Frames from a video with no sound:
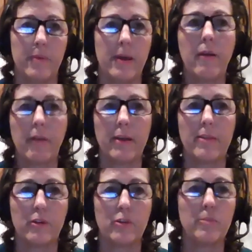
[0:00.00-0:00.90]
area
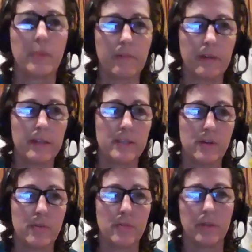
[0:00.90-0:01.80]
that could be
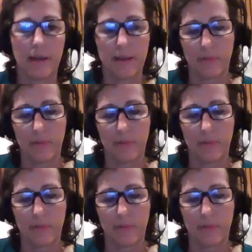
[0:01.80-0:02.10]
rezoned